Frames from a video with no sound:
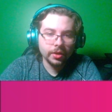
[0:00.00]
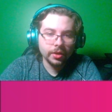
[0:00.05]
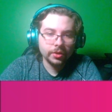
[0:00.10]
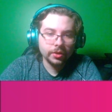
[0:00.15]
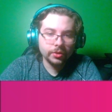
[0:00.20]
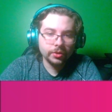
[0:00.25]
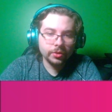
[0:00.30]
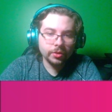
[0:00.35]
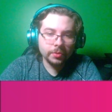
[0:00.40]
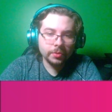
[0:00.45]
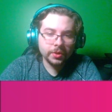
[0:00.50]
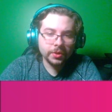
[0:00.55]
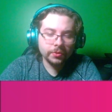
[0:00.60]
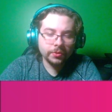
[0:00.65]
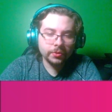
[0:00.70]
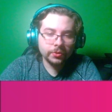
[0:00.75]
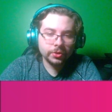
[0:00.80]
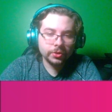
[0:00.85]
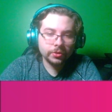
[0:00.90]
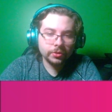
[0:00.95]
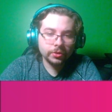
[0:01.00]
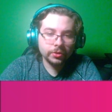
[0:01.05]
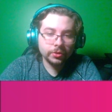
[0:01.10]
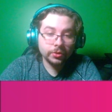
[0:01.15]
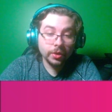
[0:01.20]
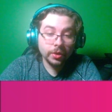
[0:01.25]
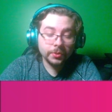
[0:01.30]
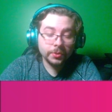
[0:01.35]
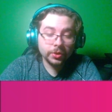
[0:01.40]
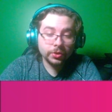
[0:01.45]
You up to
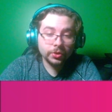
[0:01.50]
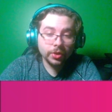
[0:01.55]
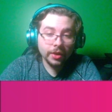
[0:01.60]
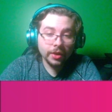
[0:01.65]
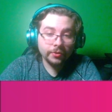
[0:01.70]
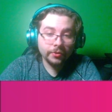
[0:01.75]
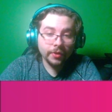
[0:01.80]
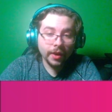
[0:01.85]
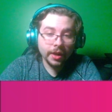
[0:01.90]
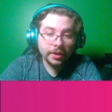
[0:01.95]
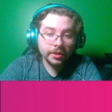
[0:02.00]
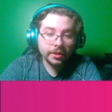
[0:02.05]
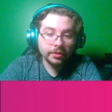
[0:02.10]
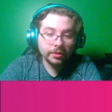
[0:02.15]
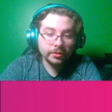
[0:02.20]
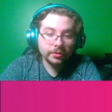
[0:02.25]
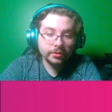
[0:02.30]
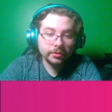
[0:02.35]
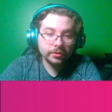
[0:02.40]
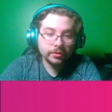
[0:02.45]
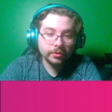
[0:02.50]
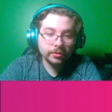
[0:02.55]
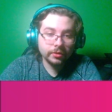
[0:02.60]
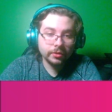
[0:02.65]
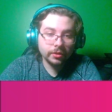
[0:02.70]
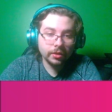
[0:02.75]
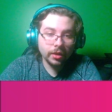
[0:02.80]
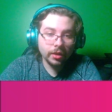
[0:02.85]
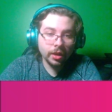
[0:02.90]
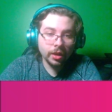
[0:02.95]
you up to try and find it?
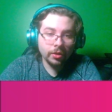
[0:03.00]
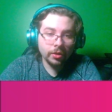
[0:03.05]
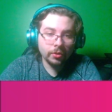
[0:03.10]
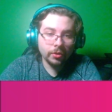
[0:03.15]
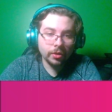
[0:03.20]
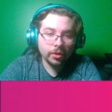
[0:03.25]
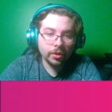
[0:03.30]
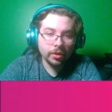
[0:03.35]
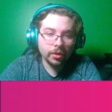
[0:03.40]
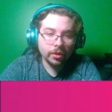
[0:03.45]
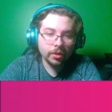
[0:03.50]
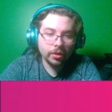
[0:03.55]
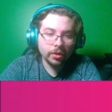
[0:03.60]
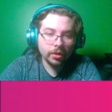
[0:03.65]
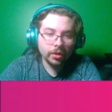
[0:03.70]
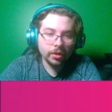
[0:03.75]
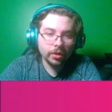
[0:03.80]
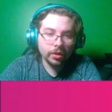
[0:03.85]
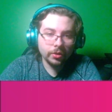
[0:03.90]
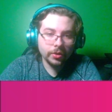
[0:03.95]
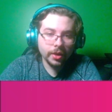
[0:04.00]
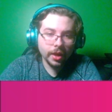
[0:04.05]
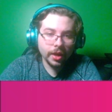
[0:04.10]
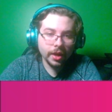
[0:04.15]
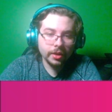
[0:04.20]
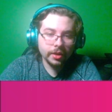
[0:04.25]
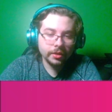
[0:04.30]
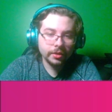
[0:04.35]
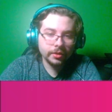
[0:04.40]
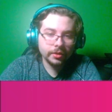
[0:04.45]
Oh, uh,
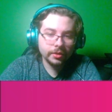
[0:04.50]
okay.